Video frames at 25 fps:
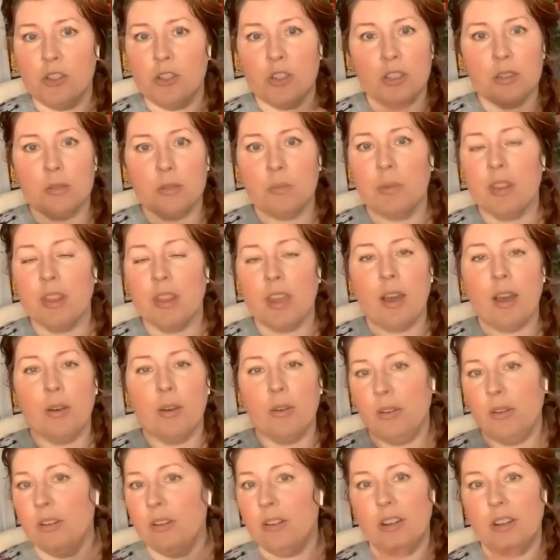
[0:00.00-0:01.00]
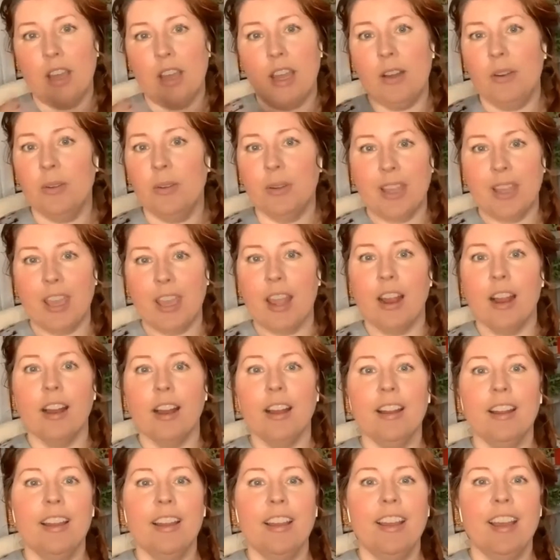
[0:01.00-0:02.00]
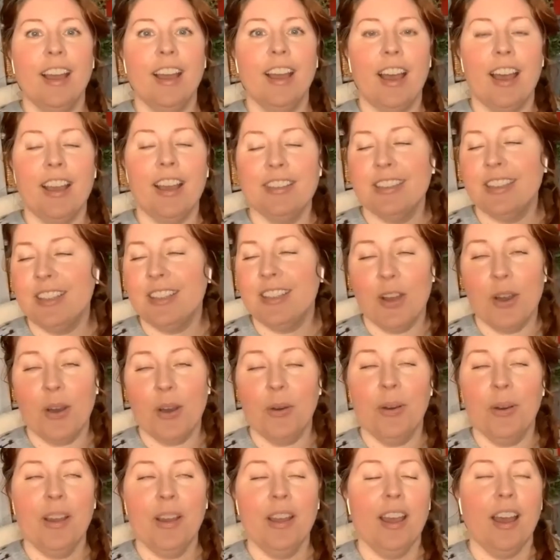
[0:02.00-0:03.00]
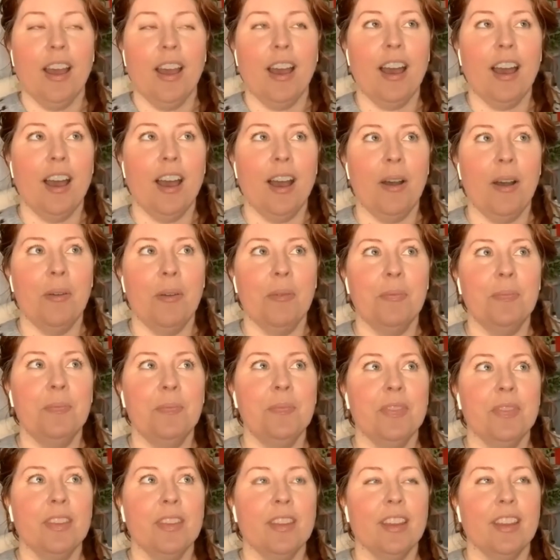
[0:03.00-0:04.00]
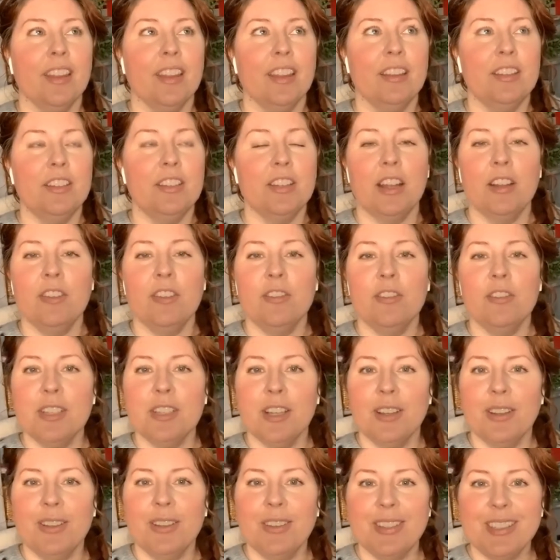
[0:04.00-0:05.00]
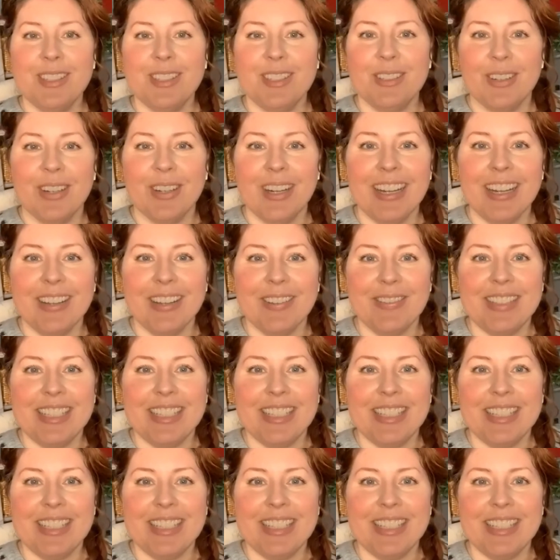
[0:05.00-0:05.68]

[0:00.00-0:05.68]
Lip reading: just without, I don't care. It's a no. um did I ever tell you the story of